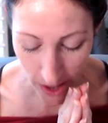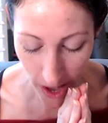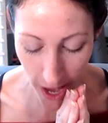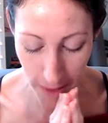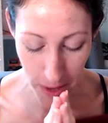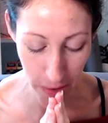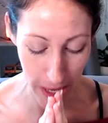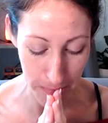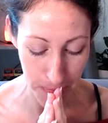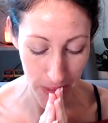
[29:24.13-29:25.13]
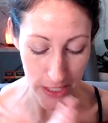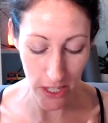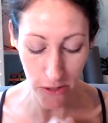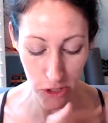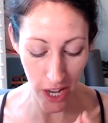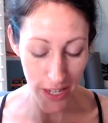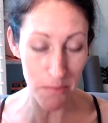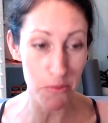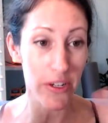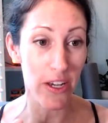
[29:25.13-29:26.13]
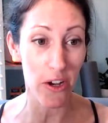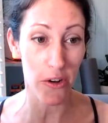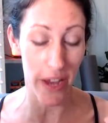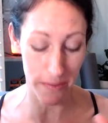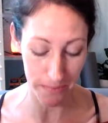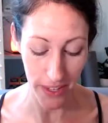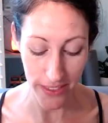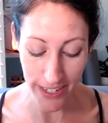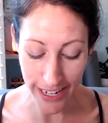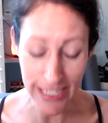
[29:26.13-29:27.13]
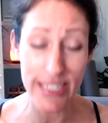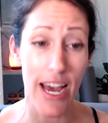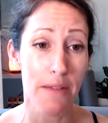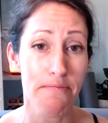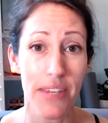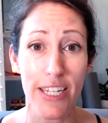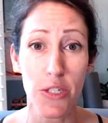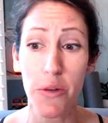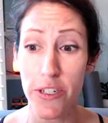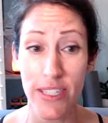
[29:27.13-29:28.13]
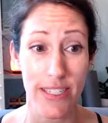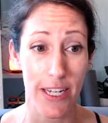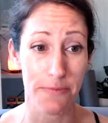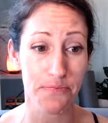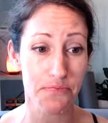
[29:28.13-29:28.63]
Um, okay, so chaga and moringa are great. The next step is quercetin.